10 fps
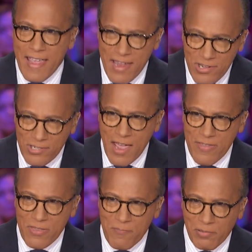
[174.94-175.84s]
Is
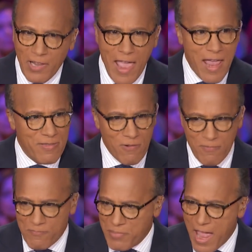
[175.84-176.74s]
that the plan or
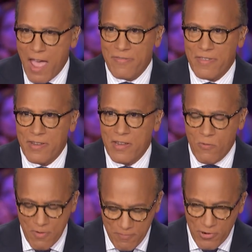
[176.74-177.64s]
path that you
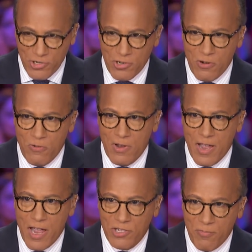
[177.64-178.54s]
would pursue
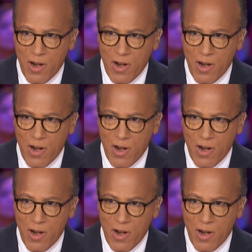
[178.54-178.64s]
as